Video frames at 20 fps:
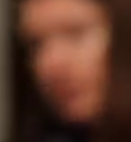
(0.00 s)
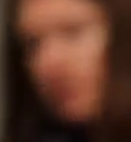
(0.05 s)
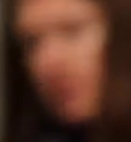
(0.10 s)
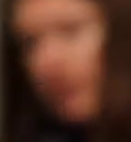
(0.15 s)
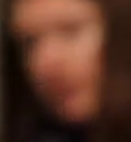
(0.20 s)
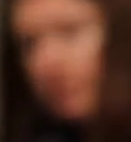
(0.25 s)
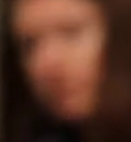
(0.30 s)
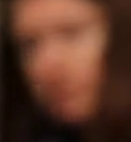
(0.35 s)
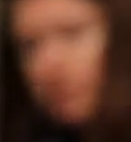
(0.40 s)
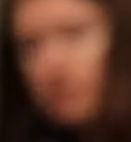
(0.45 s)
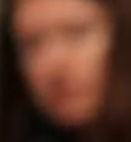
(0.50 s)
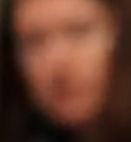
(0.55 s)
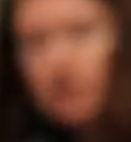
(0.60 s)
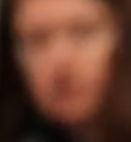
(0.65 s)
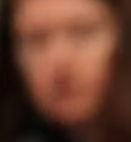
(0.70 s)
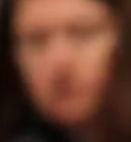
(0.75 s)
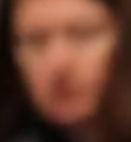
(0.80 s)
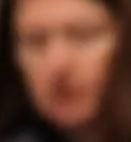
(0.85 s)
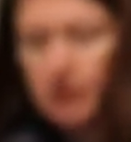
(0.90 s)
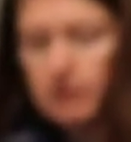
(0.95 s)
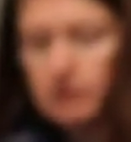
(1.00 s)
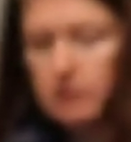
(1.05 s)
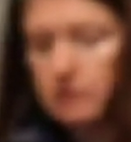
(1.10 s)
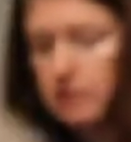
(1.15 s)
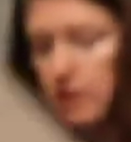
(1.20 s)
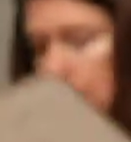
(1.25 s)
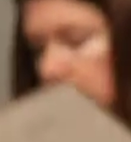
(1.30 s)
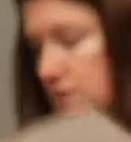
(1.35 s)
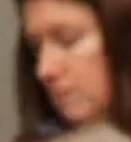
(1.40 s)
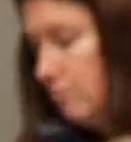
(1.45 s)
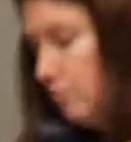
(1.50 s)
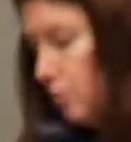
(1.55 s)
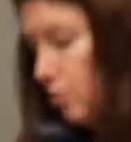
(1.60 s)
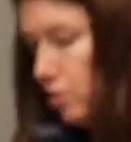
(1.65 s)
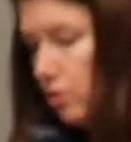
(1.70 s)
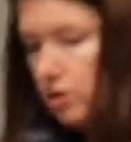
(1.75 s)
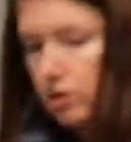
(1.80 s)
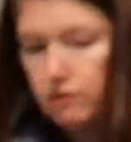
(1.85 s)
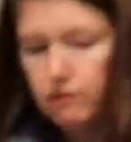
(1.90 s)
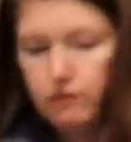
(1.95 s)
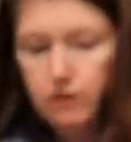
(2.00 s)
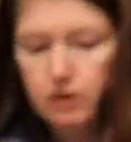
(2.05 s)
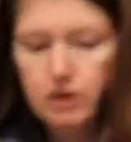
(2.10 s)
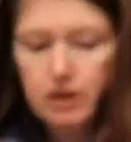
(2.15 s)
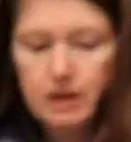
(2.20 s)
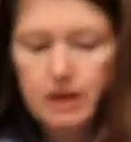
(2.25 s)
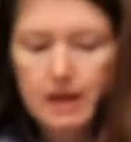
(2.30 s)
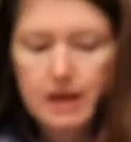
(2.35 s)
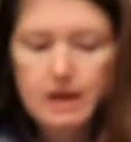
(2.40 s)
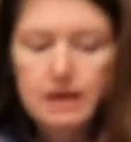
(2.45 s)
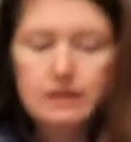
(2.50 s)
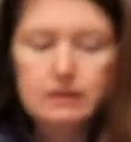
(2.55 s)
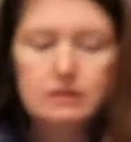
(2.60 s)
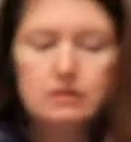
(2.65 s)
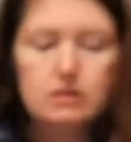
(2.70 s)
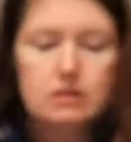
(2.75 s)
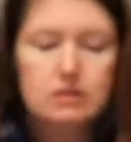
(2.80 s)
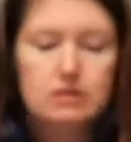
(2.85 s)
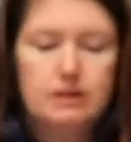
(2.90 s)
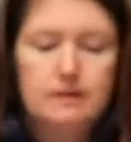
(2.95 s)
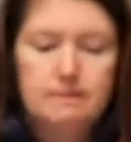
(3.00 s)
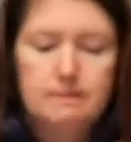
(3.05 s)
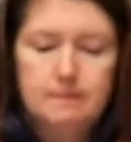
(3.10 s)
nice neat sentence on the board for gate.